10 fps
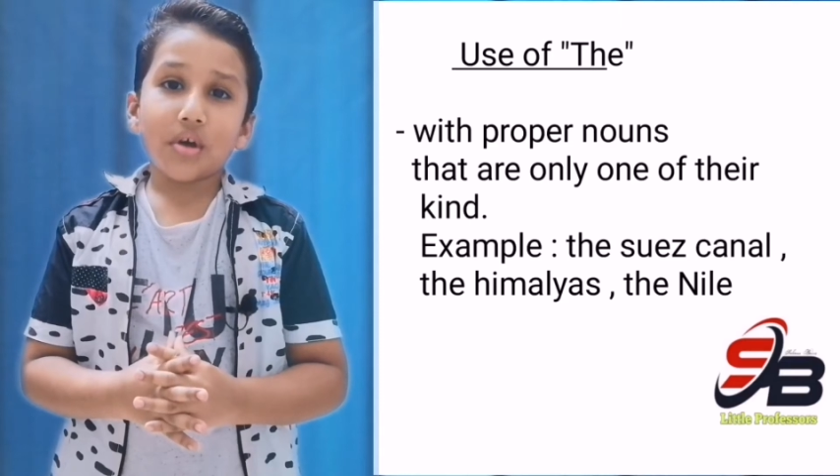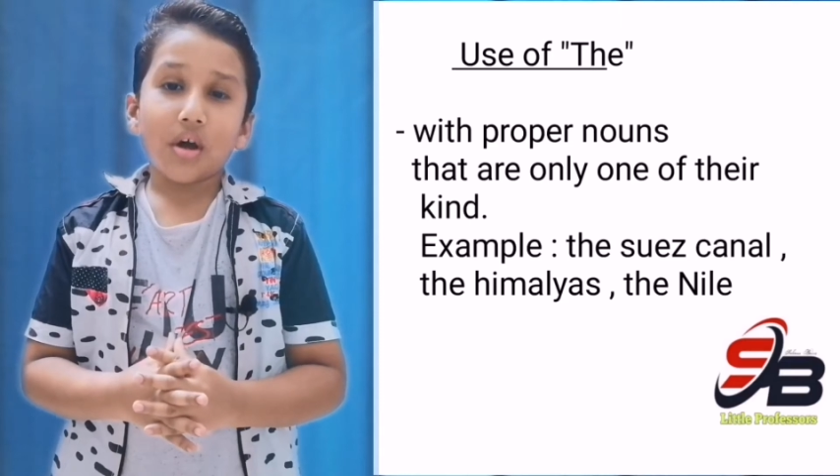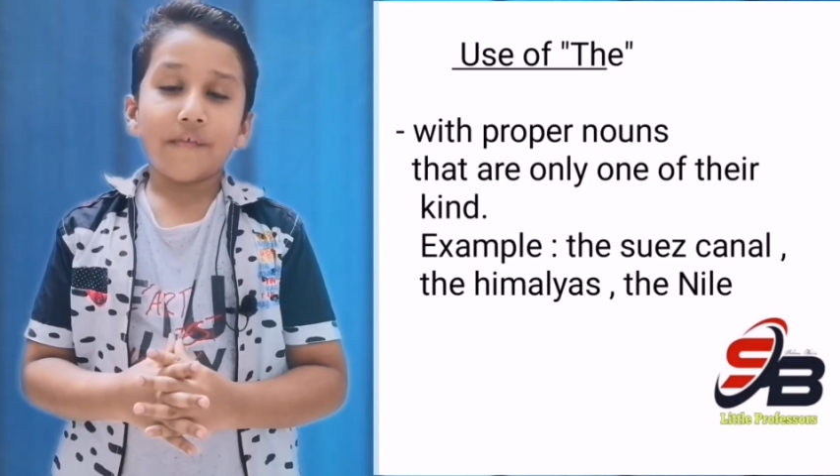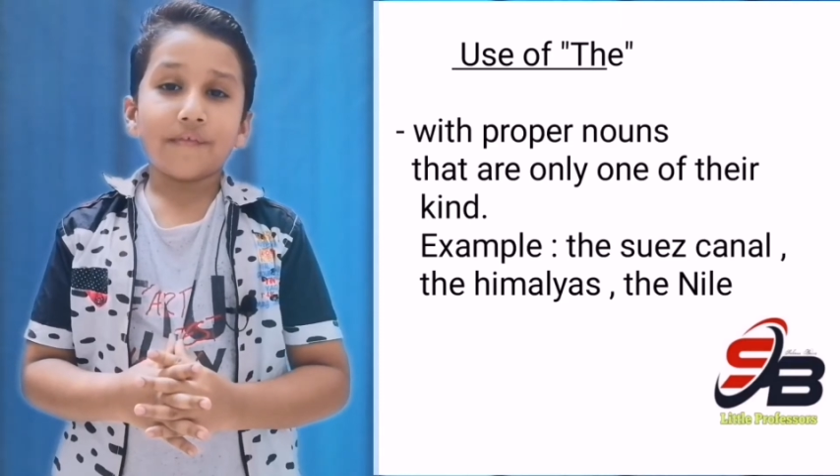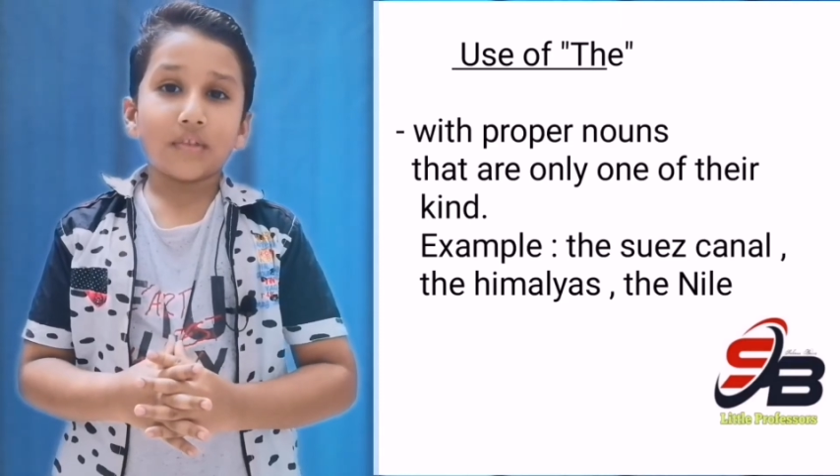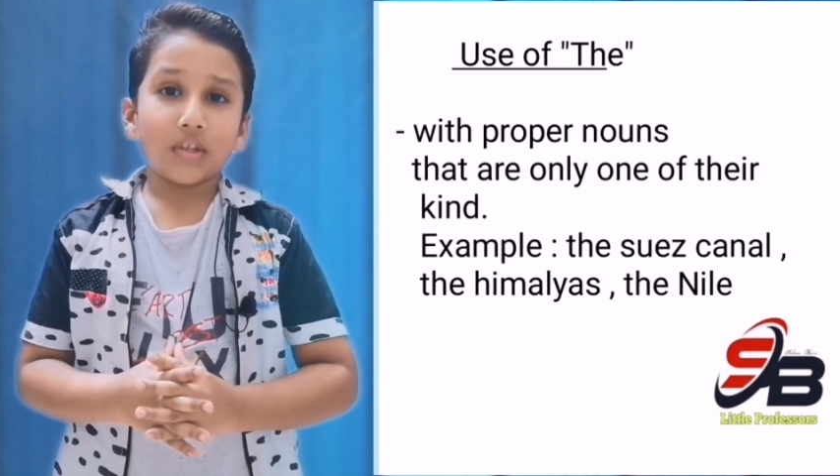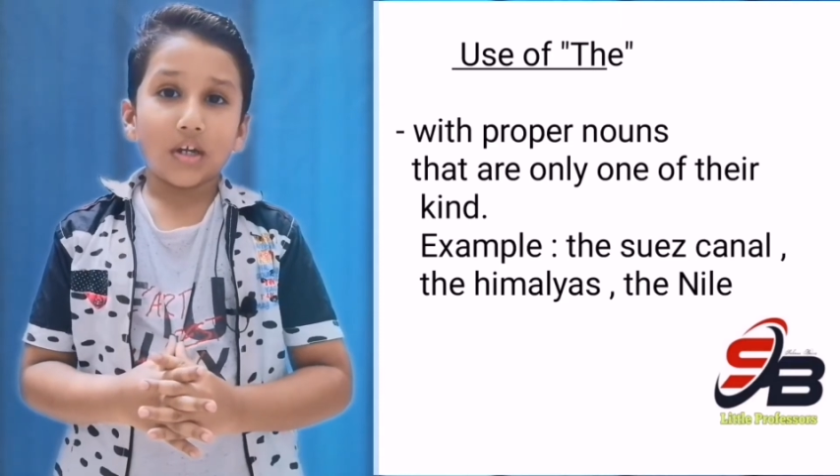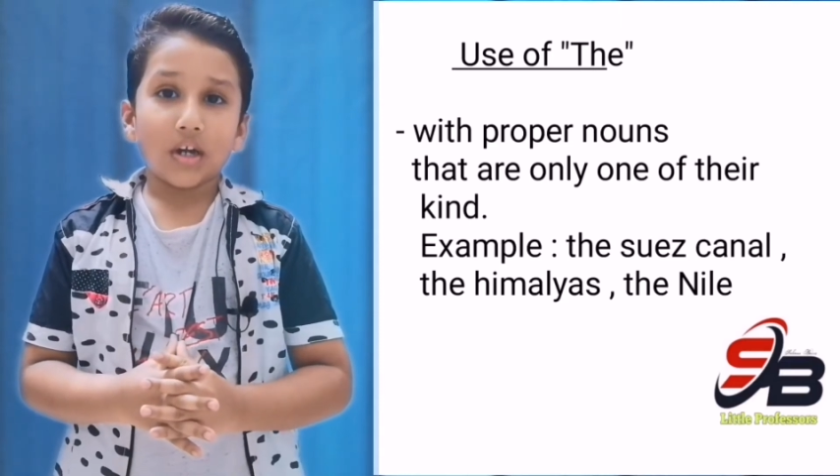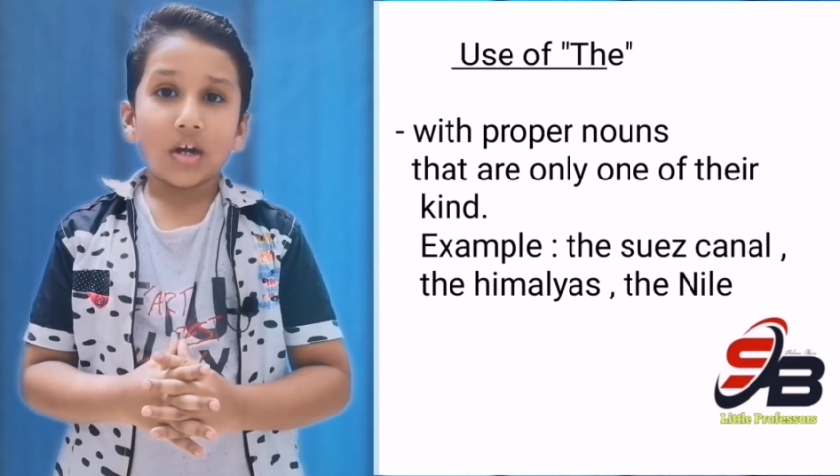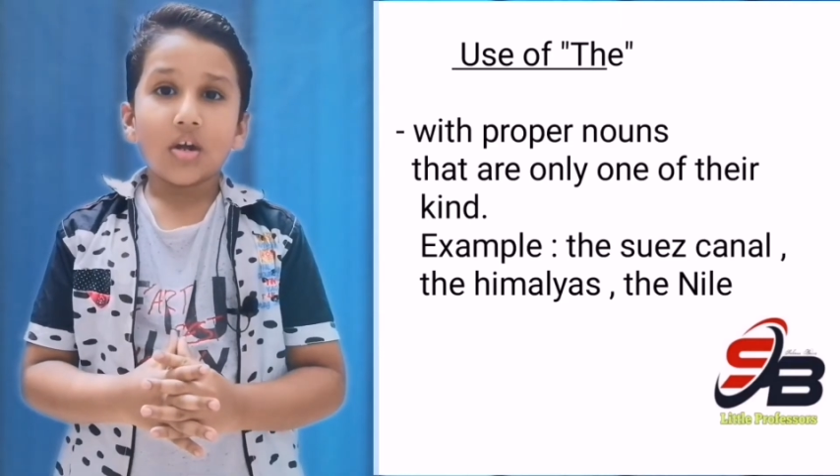of
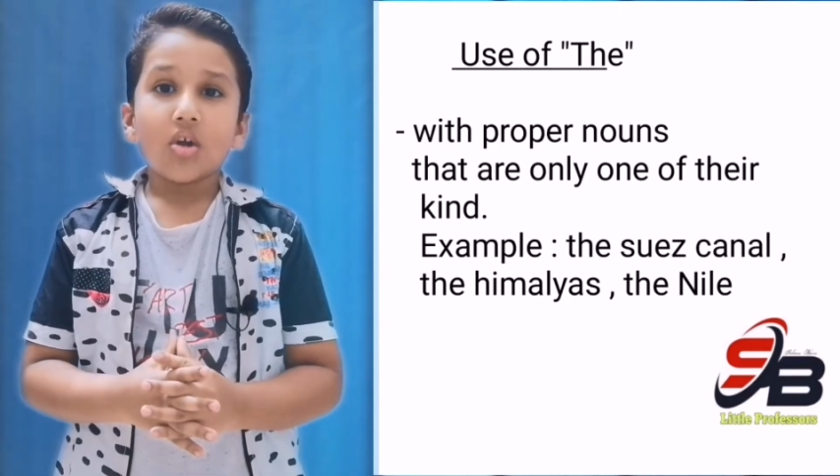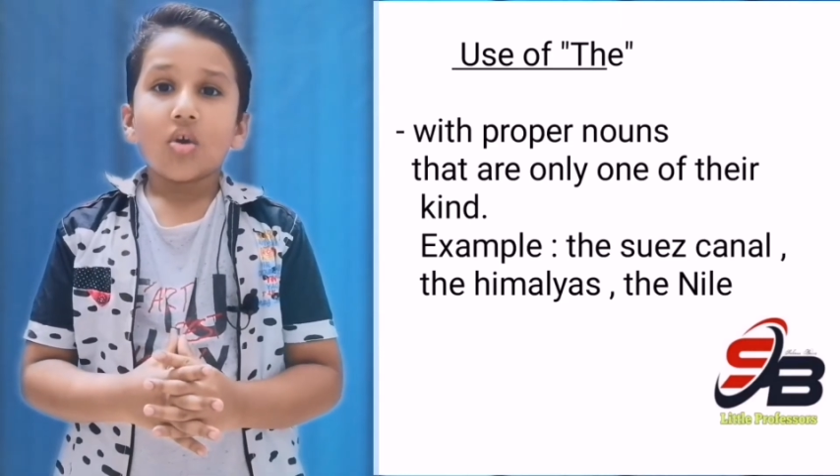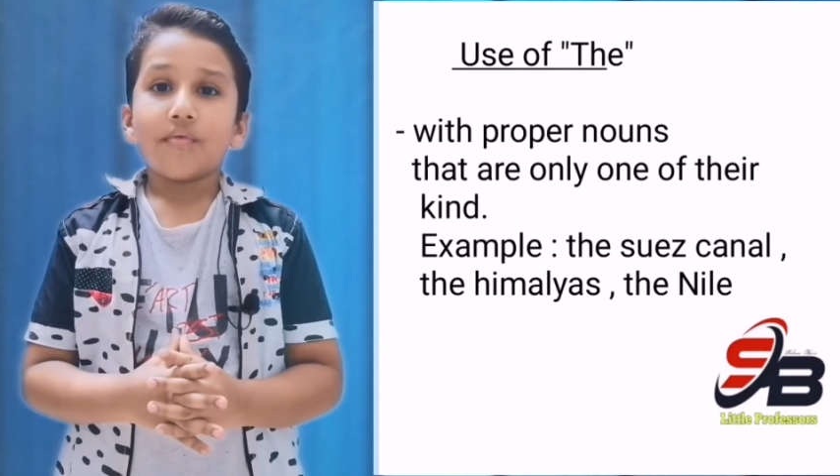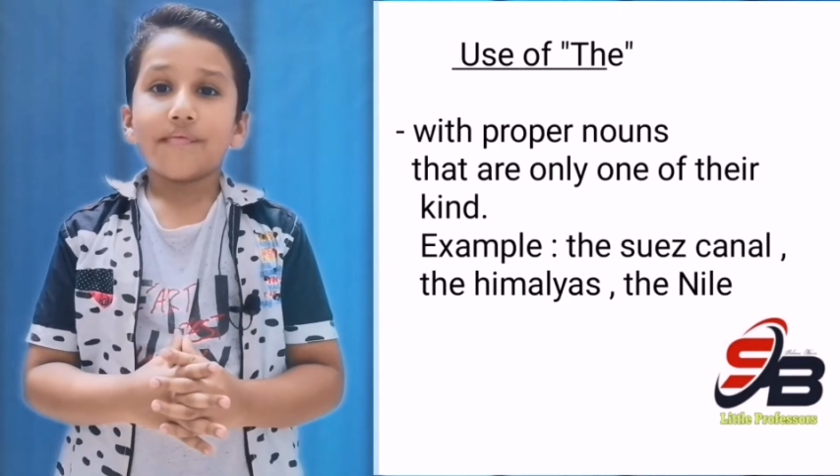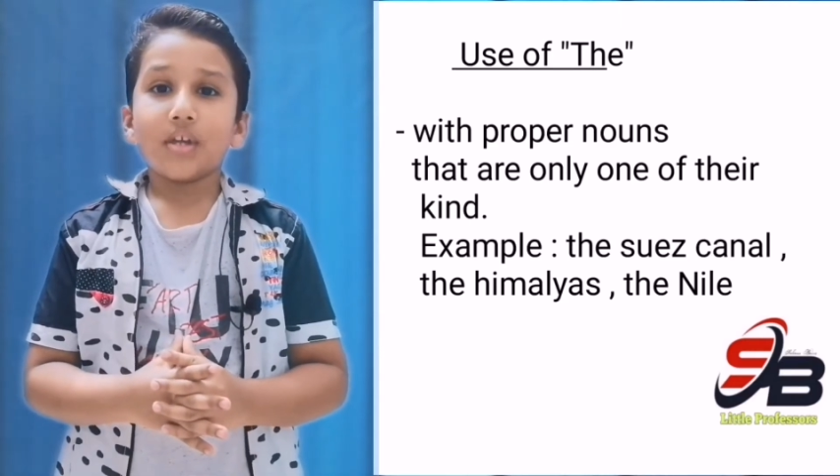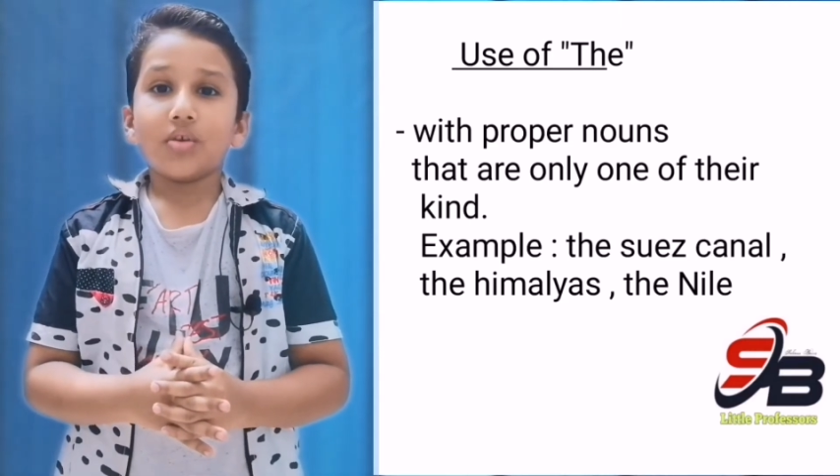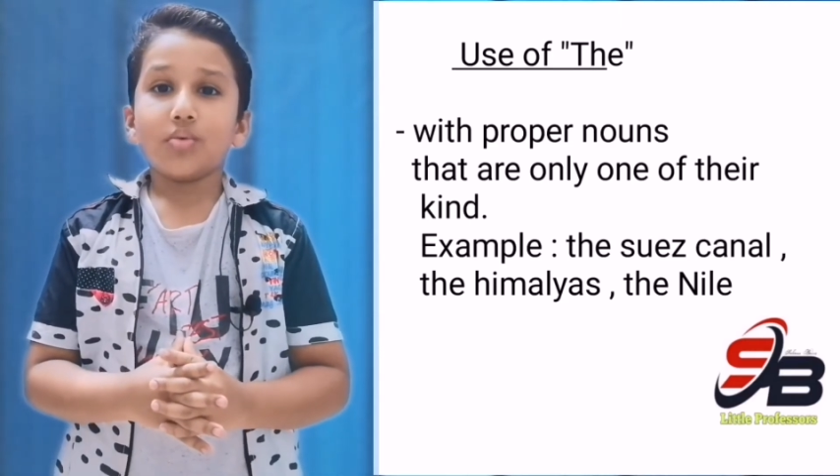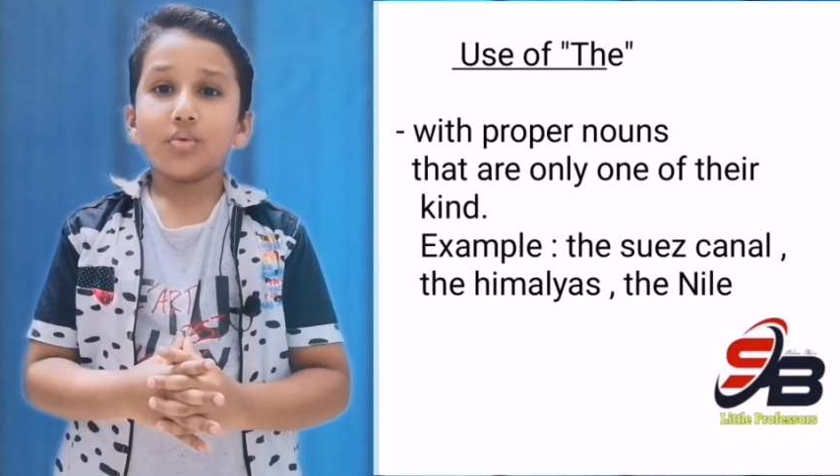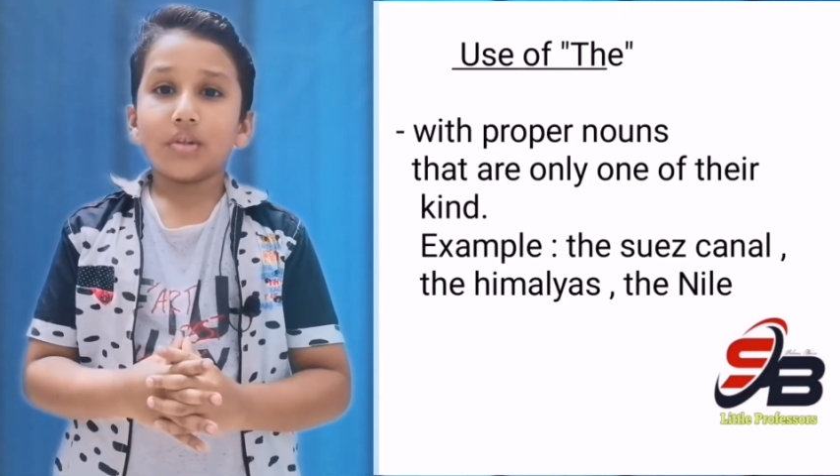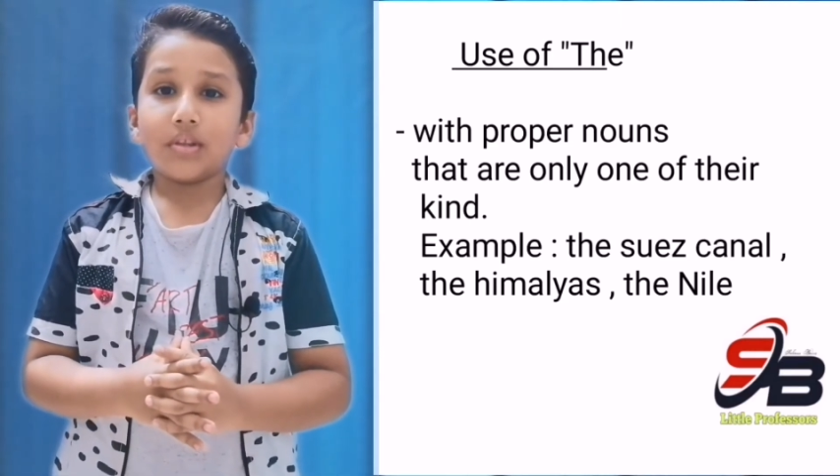the. We
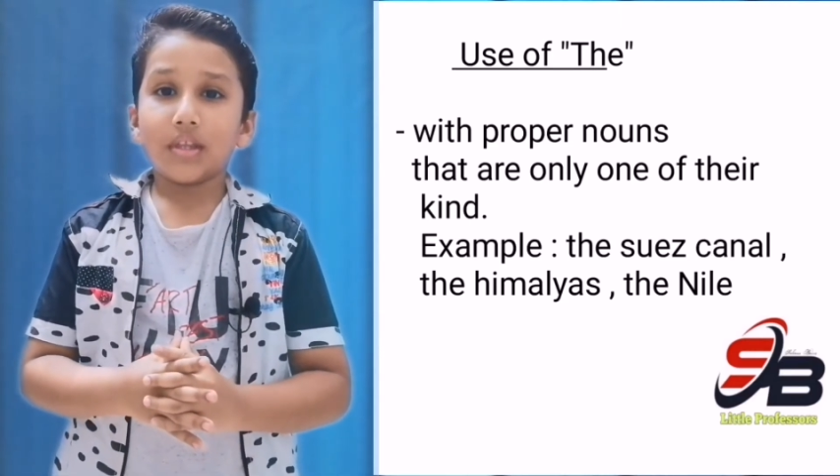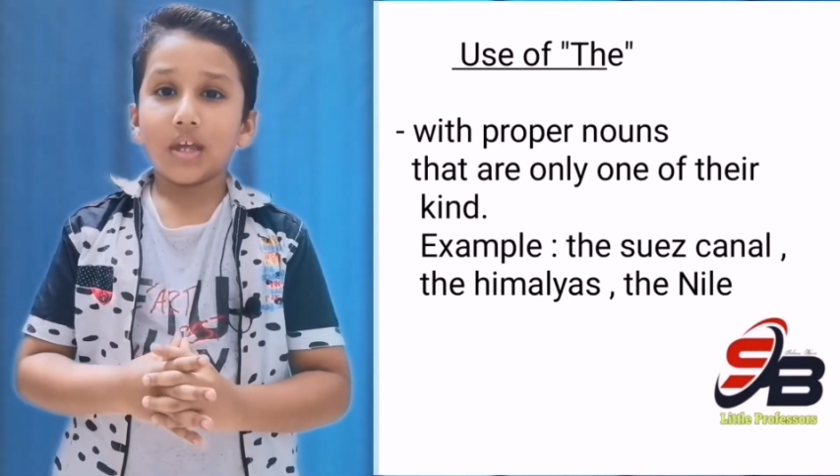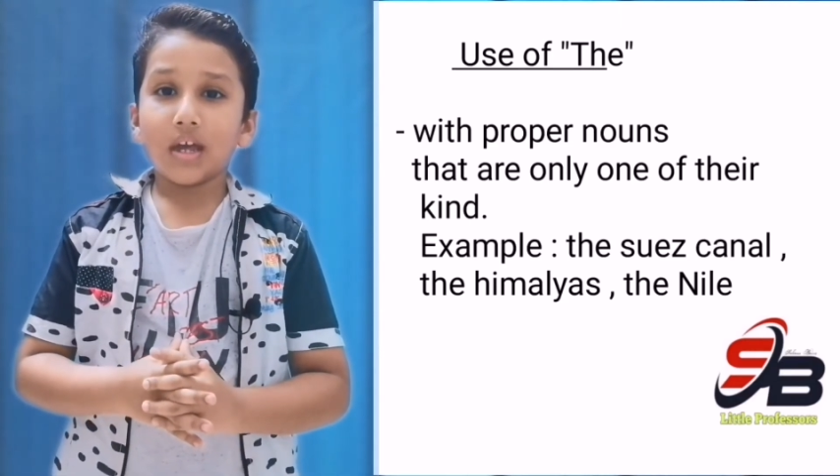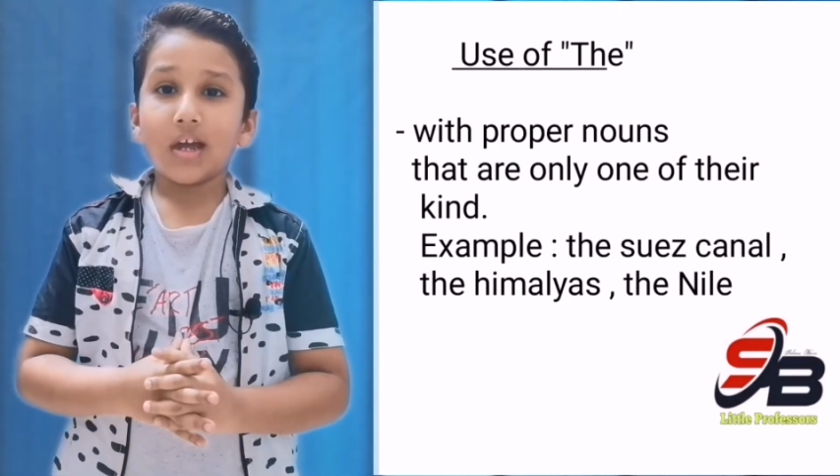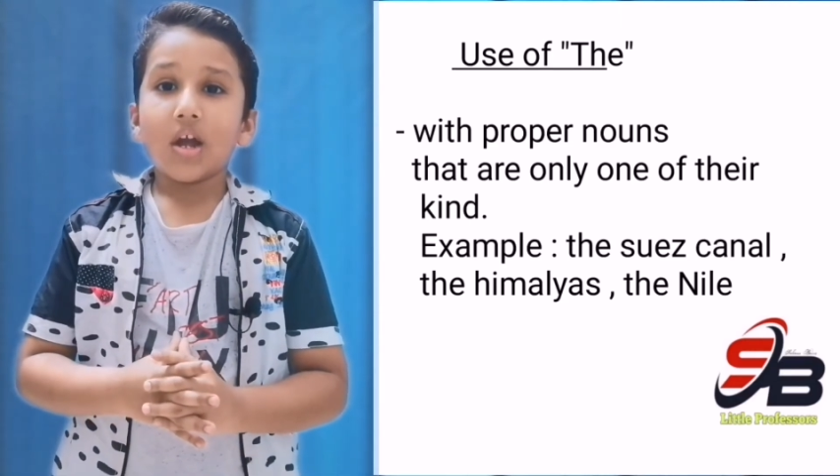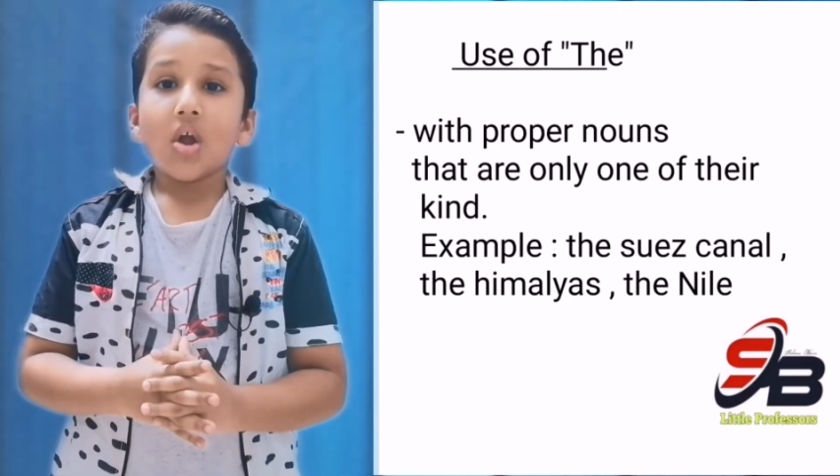use the